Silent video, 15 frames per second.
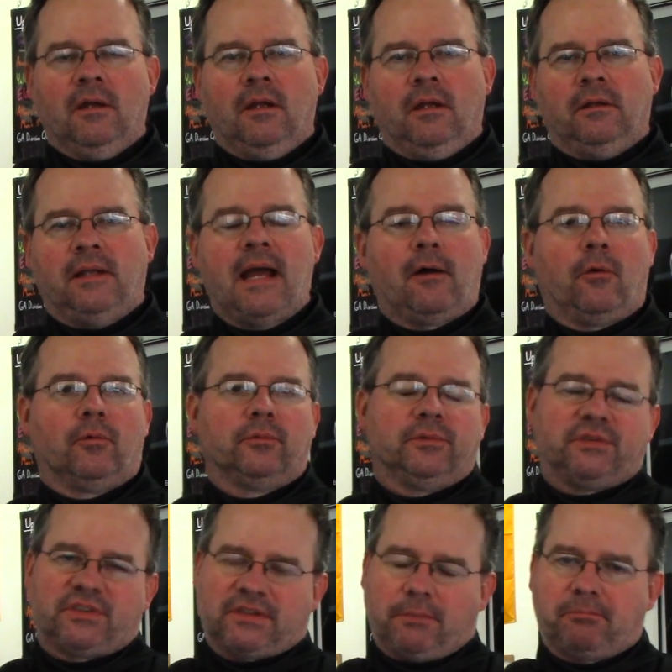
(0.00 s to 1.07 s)
Now,
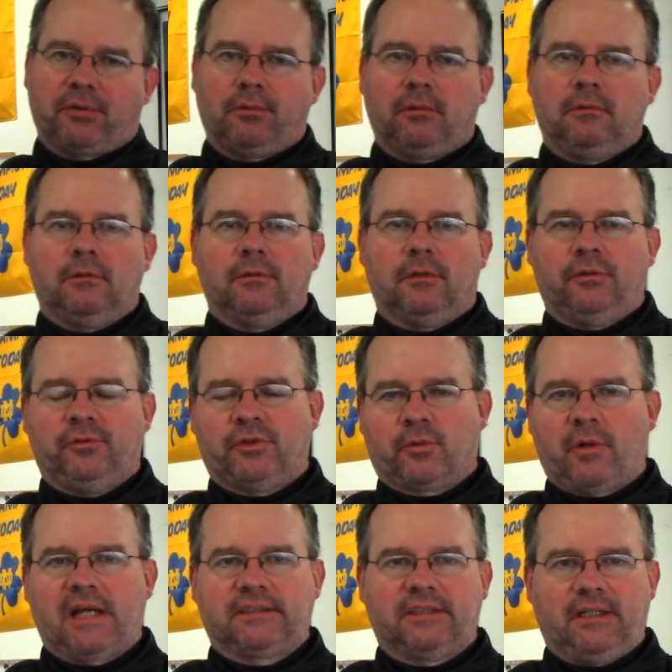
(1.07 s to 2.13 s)
simple
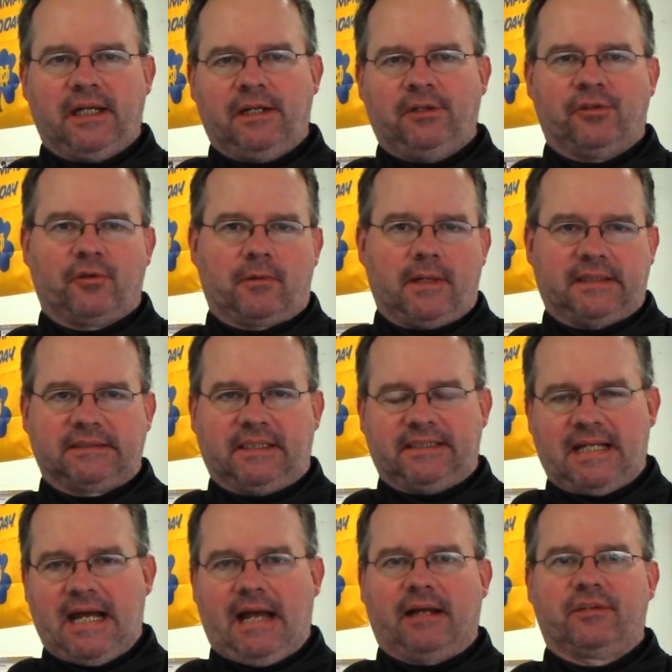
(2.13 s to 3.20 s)
direct and indirect
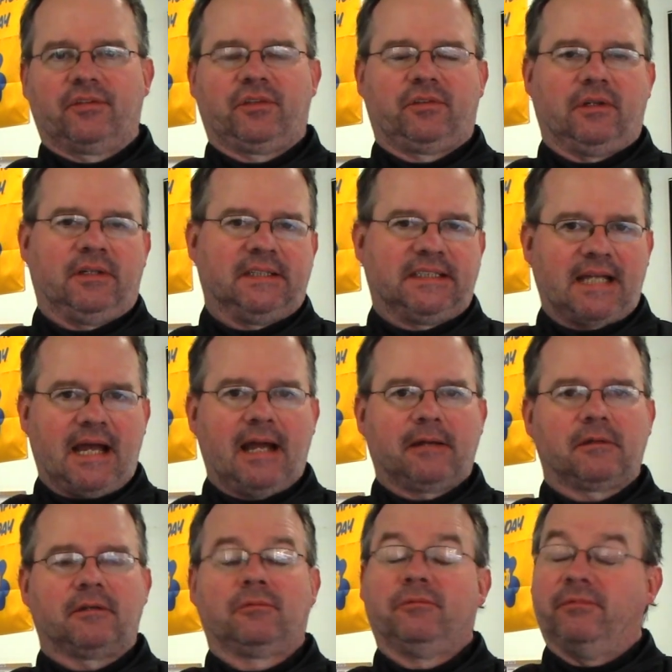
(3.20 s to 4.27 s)
attacks. An
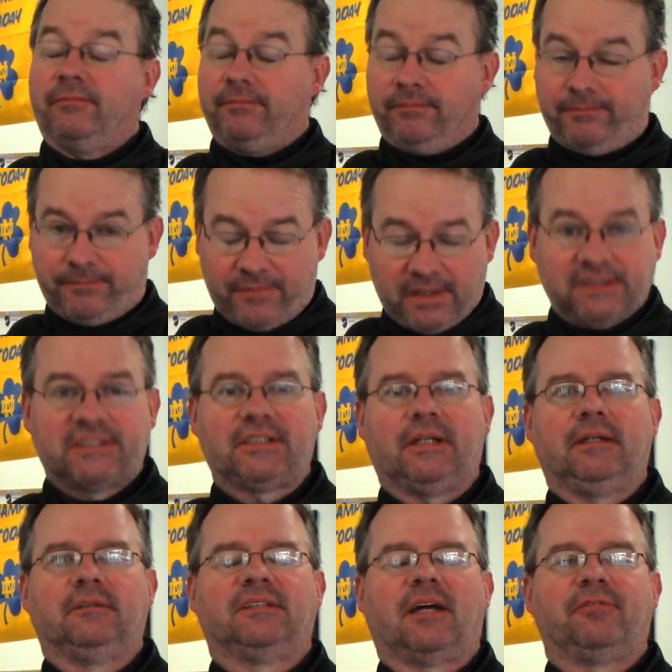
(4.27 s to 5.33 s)
attack,
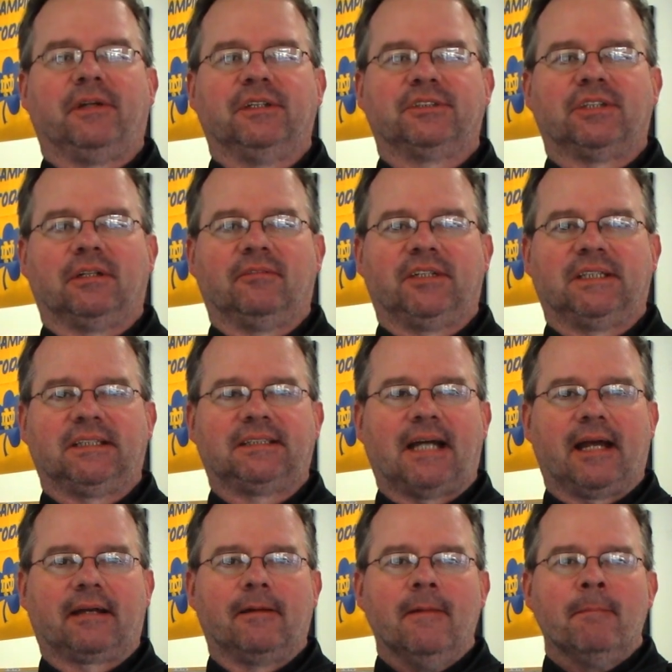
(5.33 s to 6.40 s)
fencing definition of an
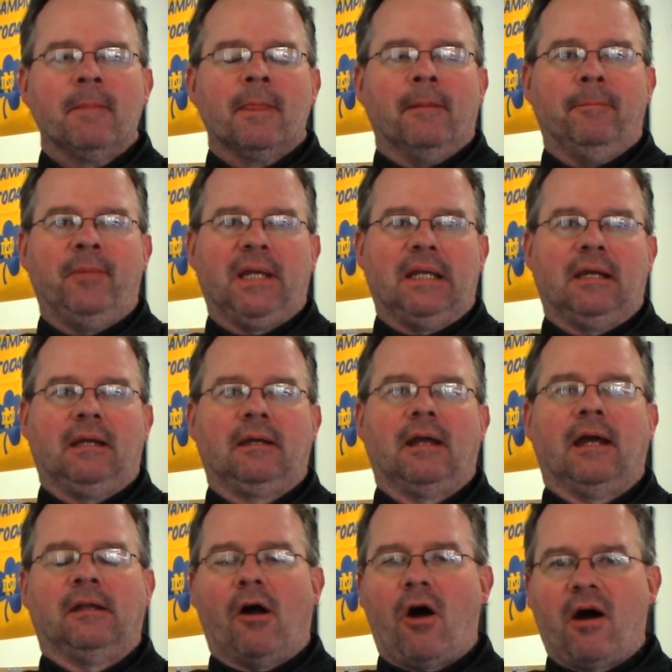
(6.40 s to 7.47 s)
attack, being
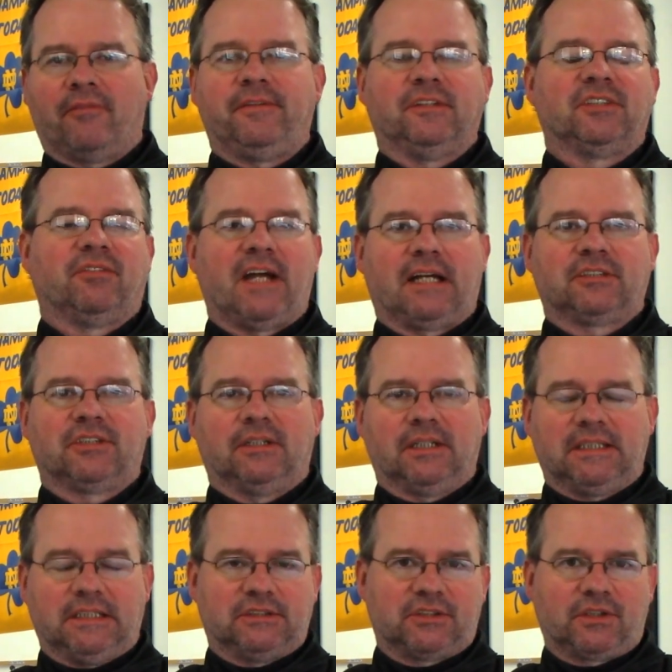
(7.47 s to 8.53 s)
an offensive action
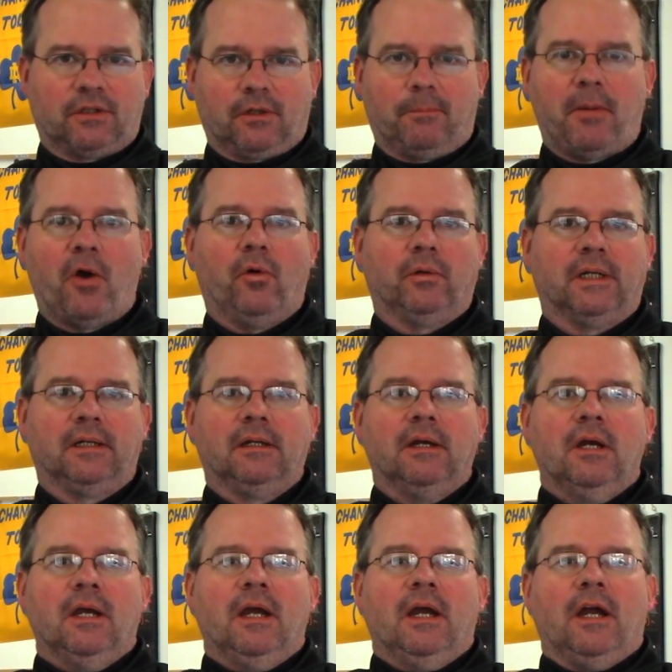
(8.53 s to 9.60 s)
against an opponent.
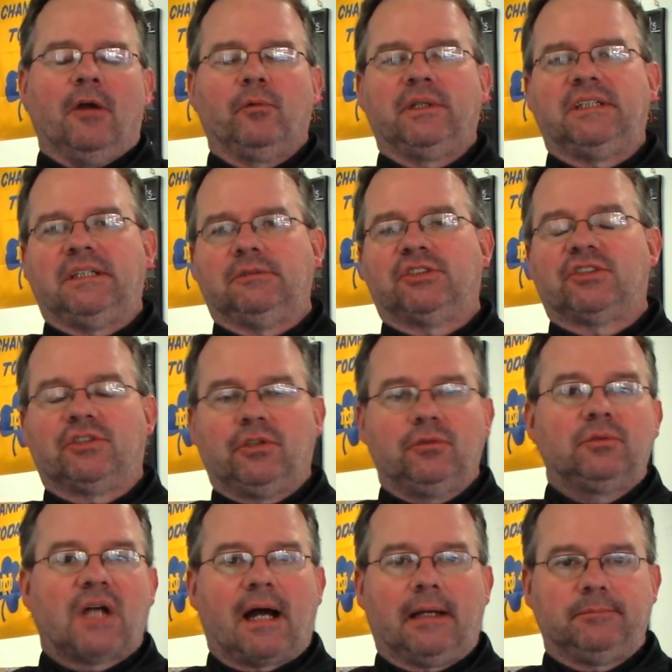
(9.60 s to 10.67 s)
Here we teach two
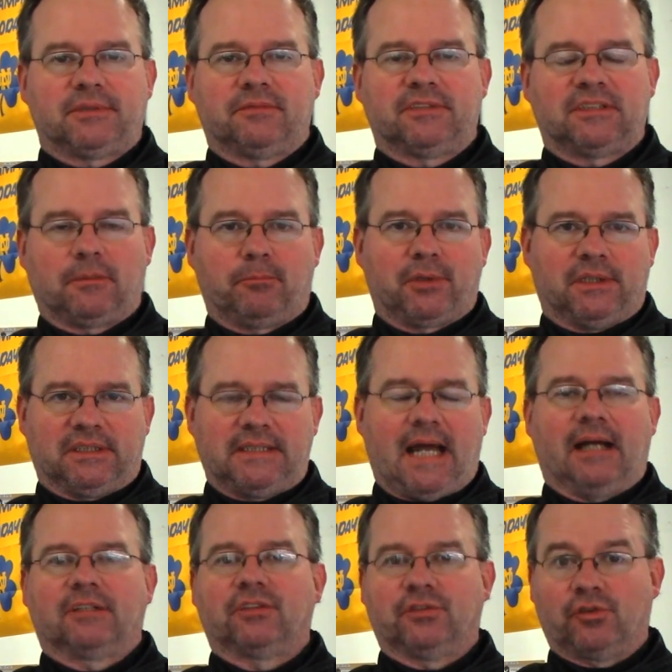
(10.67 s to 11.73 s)
types of simple
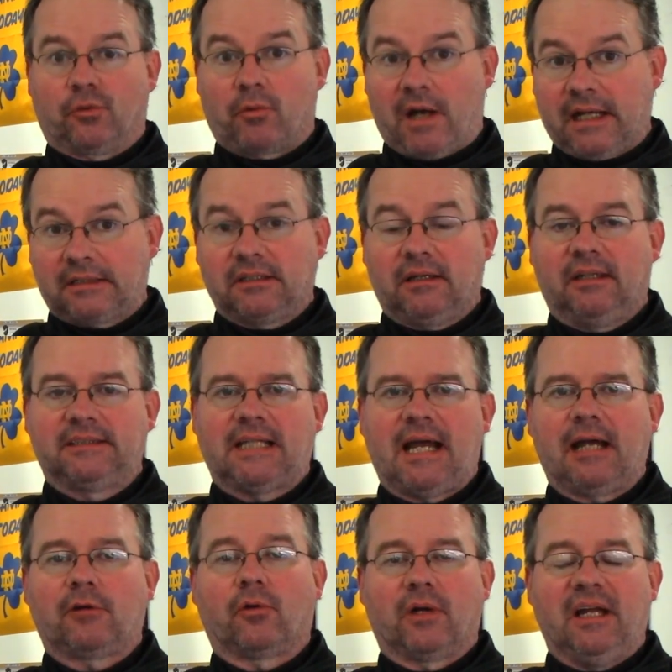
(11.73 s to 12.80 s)
attacks, a direct
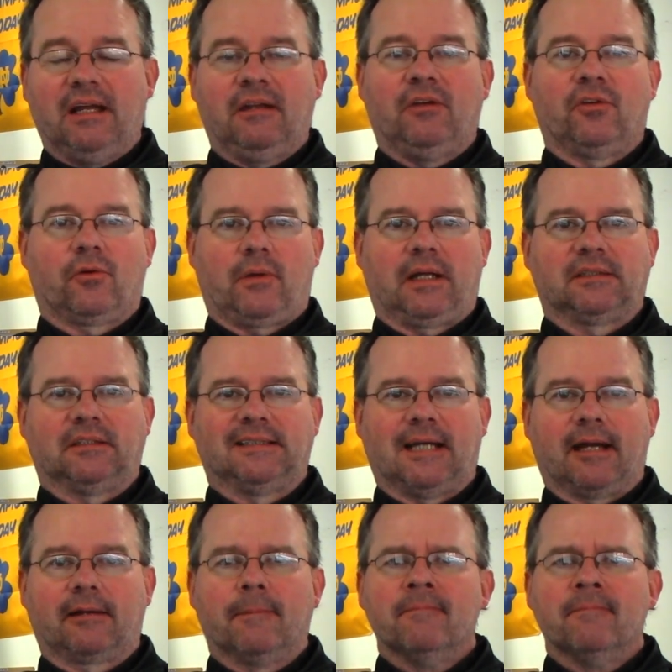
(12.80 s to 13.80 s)
attack or indirect attack.